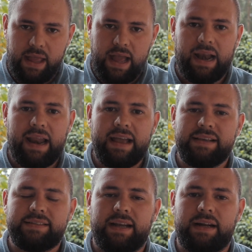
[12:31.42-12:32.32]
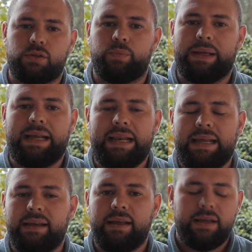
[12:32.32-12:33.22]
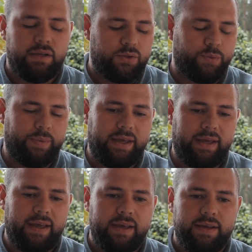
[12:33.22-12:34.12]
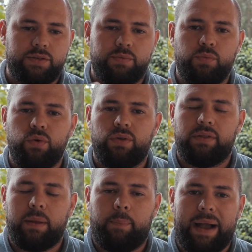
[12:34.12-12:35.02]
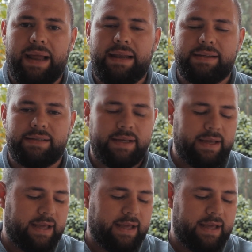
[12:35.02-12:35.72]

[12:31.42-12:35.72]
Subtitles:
I like a cigar to be clean, to be smooth on the palate,